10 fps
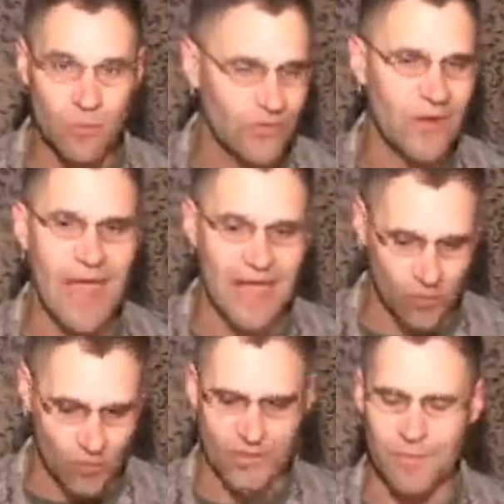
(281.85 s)
We've had
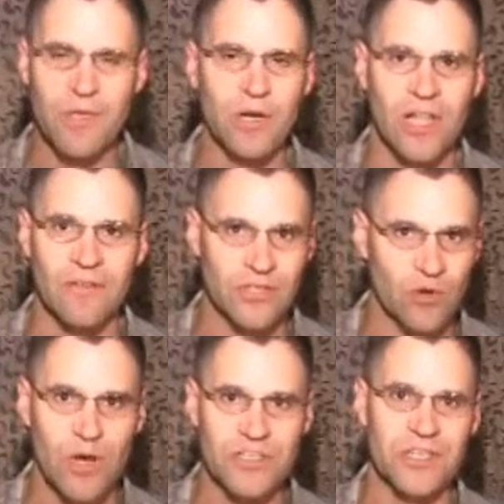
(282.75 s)
it. We're in the middle of it. The
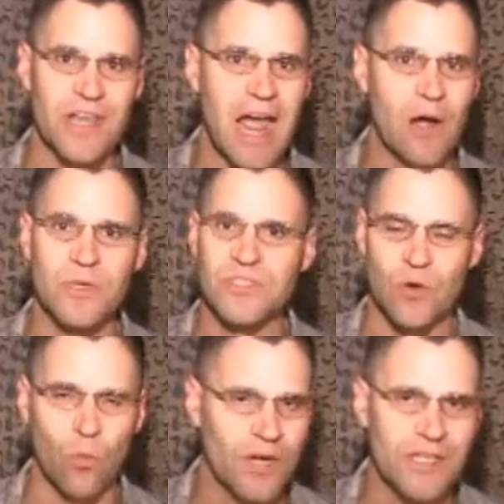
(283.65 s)
question now is,
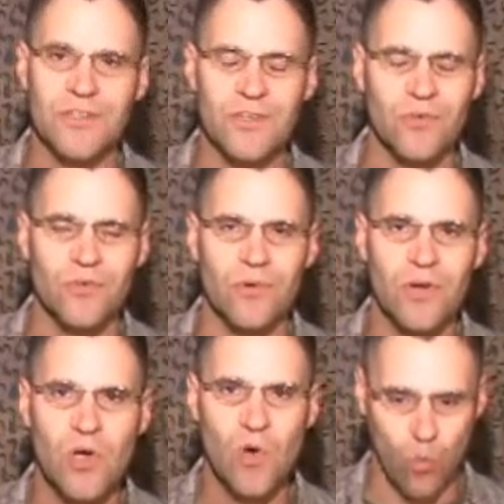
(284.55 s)
what do you do?
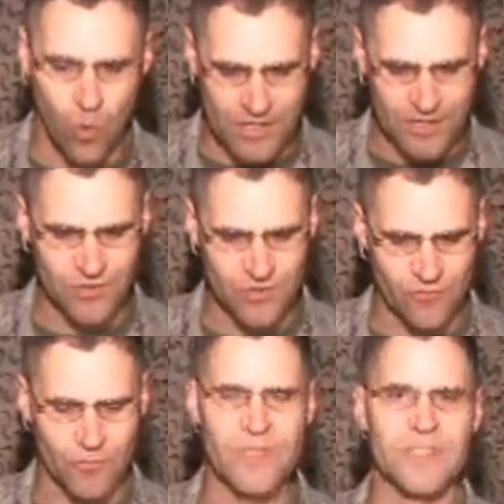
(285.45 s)
What do you do
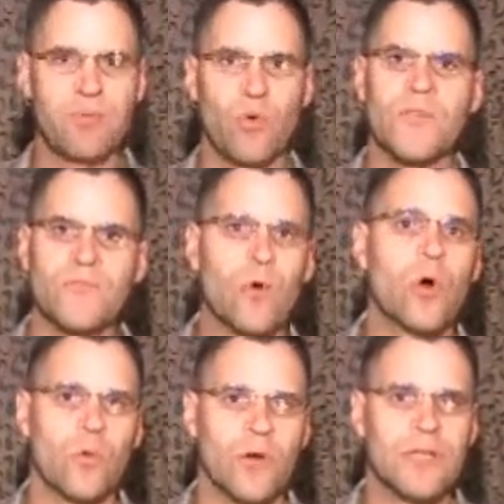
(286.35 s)
from this point
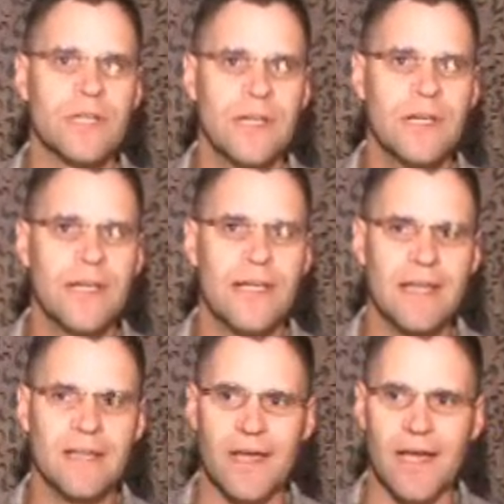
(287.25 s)
forward?
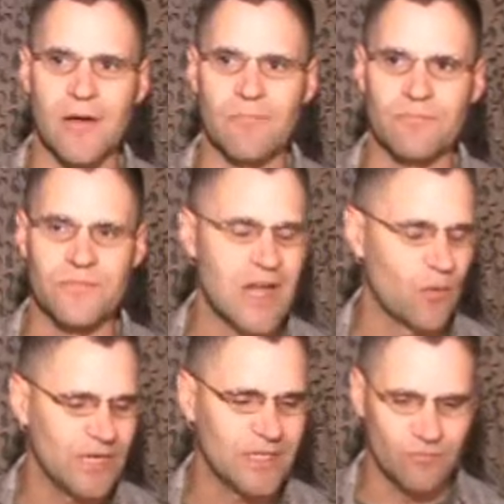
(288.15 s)
And yeah,
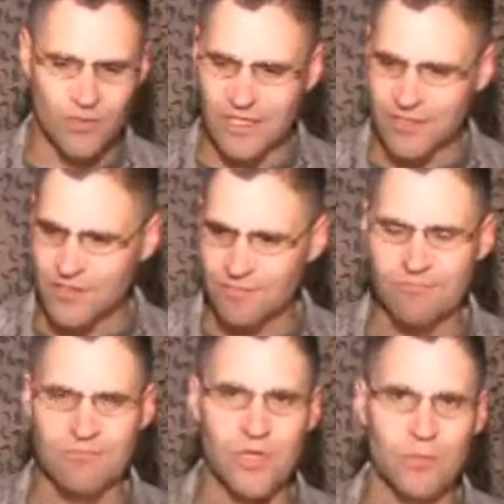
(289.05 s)
we could just
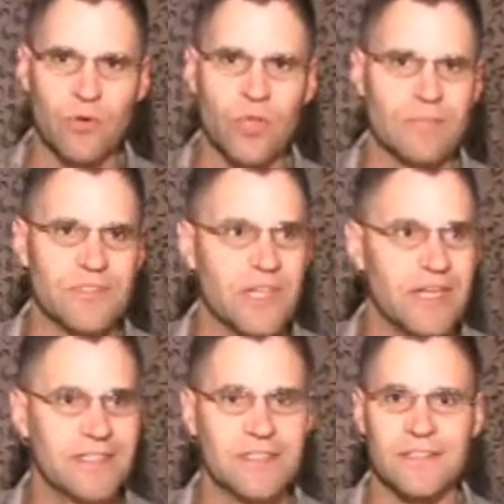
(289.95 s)
pull up
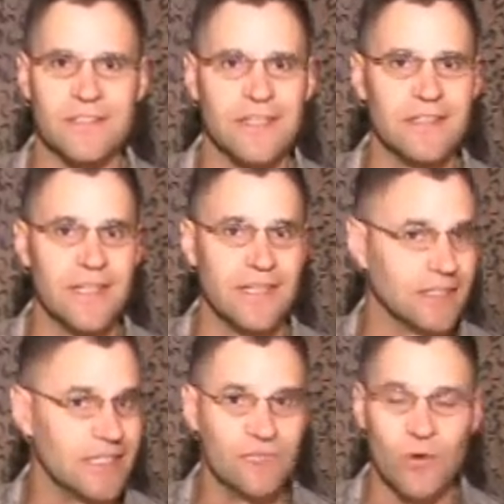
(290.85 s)
stakes and
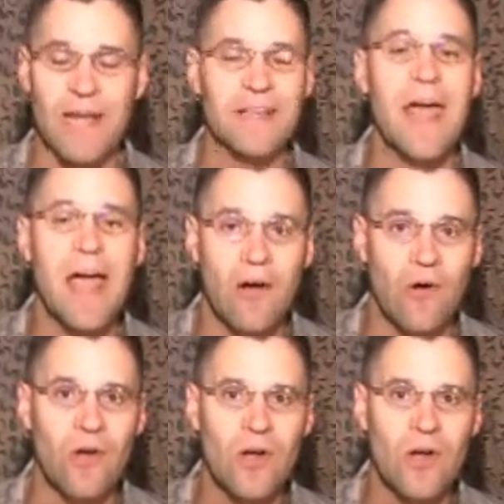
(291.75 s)
leave right now.